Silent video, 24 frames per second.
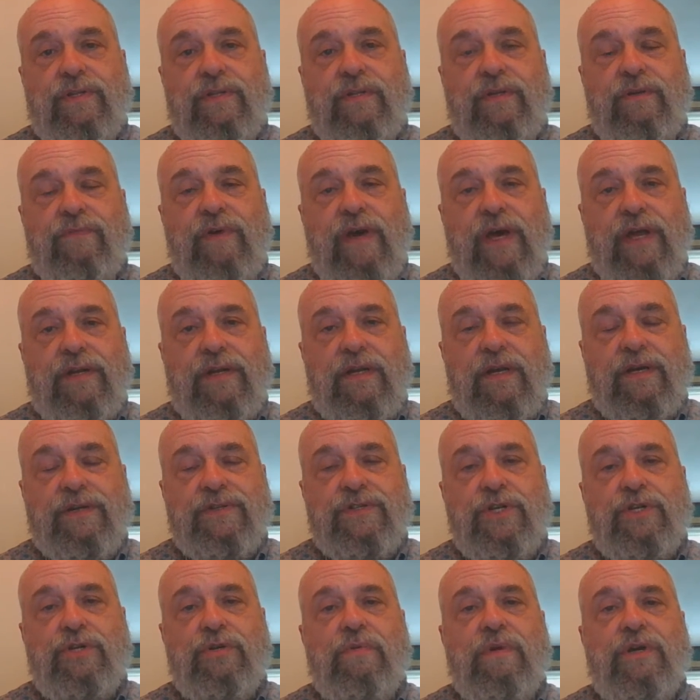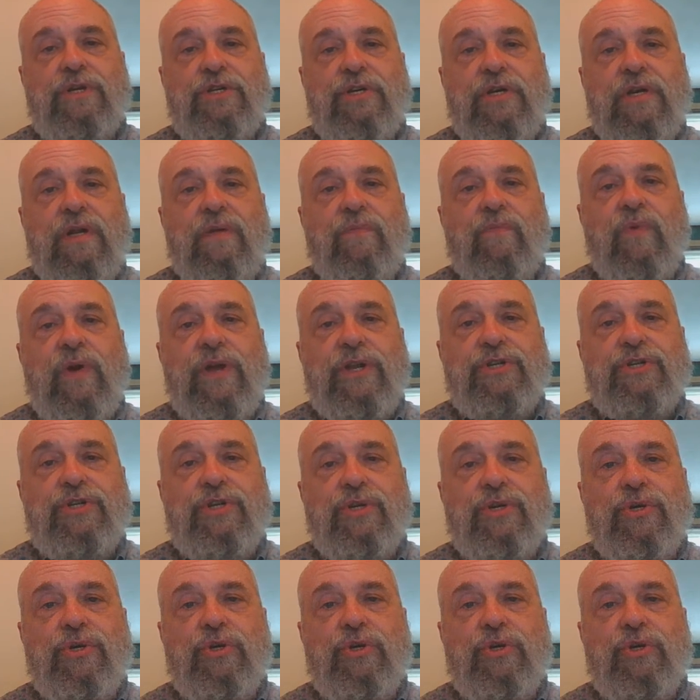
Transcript: you've got a situation in which